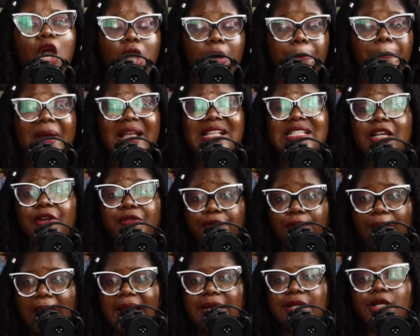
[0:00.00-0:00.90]
better
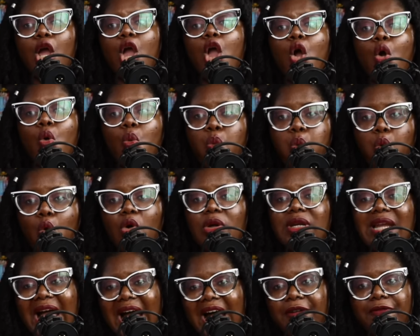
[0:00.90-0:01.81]
friend would
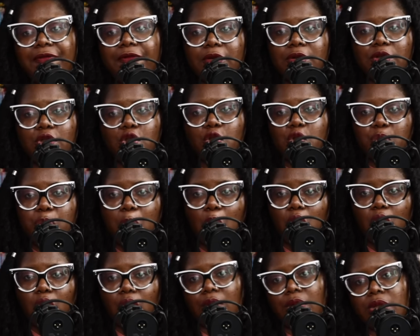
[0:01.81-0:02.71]
have
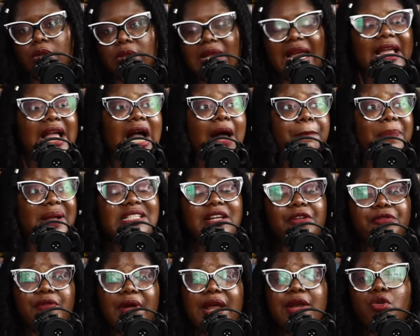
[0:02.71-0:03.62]
spoken like a better
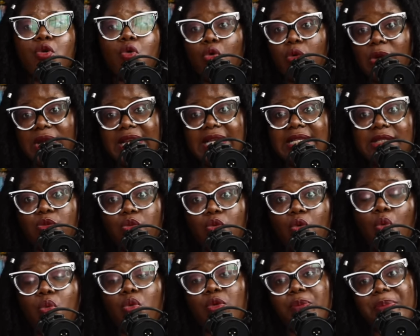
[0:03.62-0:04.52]
friend who is who
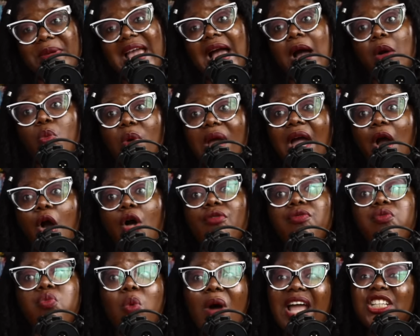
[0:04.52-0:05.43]
would be aware of
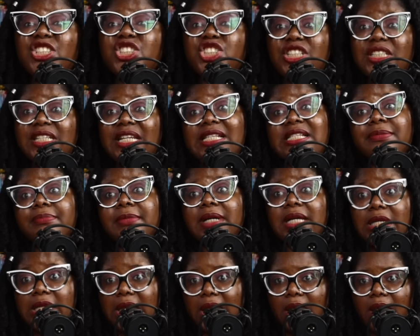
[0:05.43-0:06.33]
why she needs
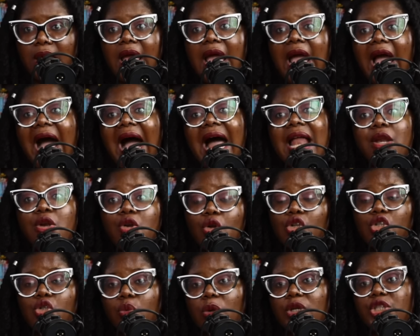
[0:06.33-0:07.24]
money and knows
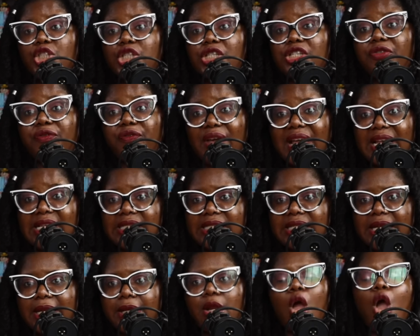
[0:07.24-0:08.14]
what she's
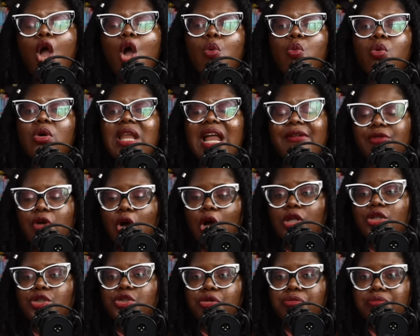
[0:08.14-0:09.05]
facing would have gone
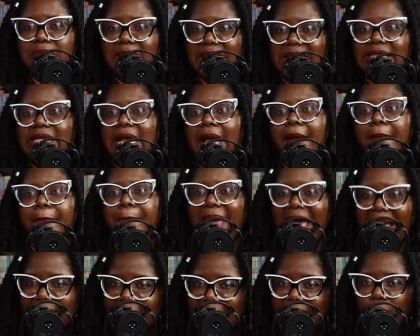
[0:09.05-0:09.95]
to meet
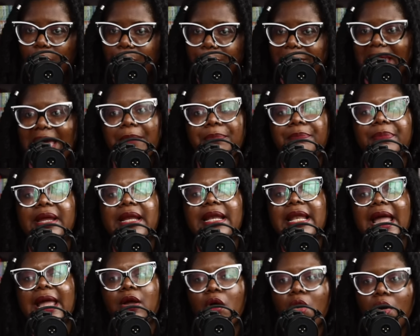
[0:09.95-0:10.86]
Penelope and been
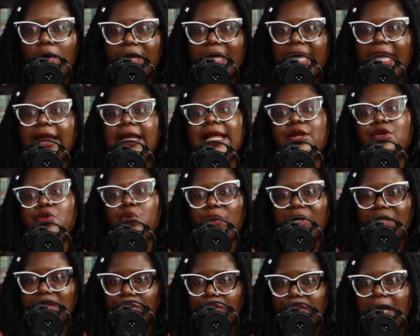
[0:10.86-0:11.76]
like, okay, Lady
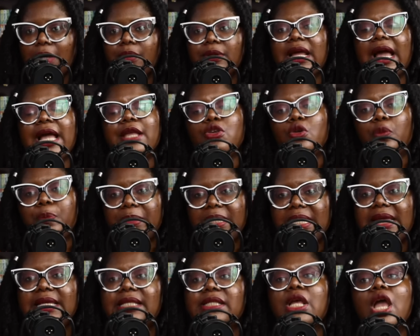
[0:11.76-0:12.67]
down. can you
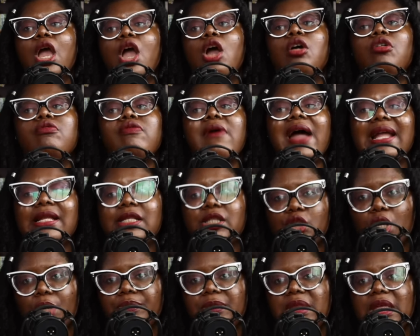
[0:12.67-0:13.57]
please write
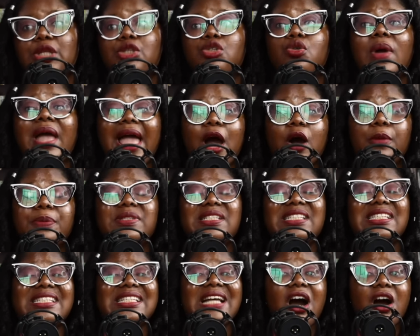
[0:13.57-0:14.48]
something to help
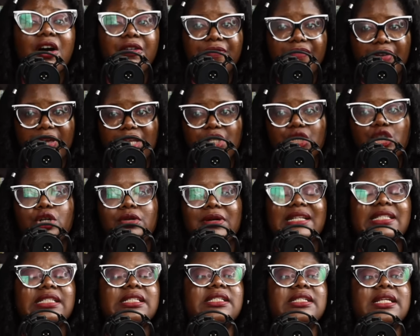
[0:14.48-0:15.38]
salvage
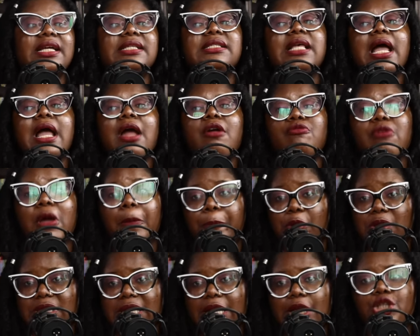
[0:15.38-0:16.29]
Cressida's
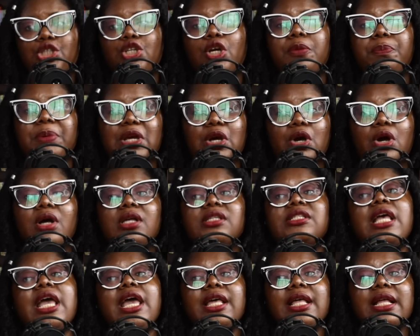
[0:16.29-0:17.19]
reputation because
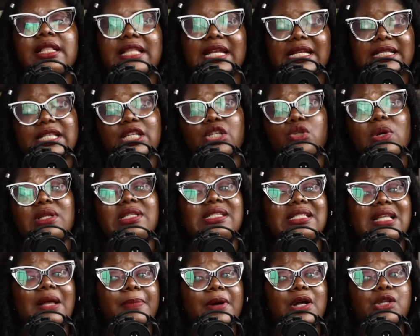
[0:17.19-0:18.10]
this is what is
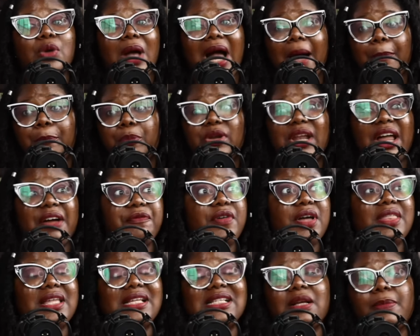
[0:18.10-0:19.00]
about to happen. Her
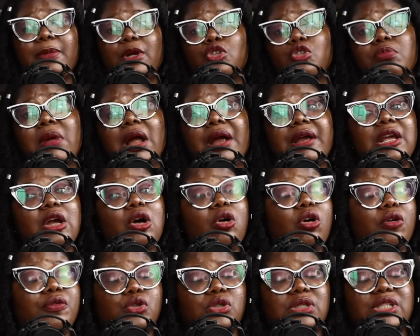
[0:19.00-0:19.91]
father is about to marry her off
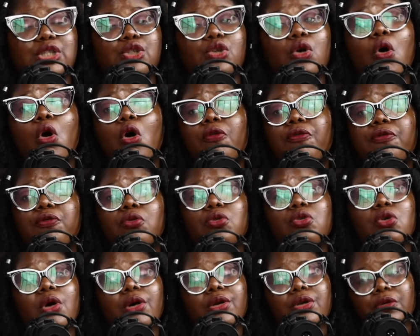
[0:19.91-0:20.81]
to this awful,
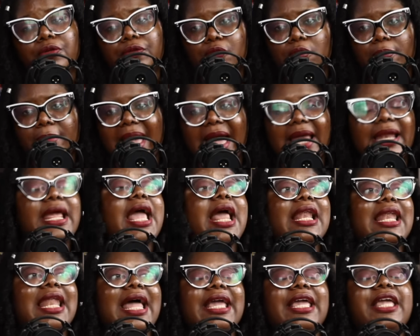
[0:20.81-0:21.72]
god awful man.
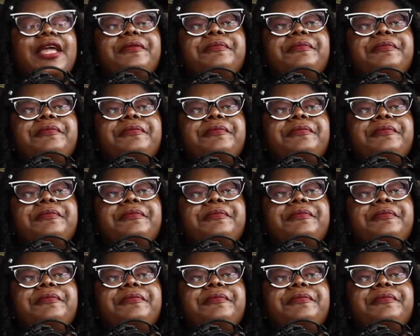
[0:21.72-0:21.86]
Like,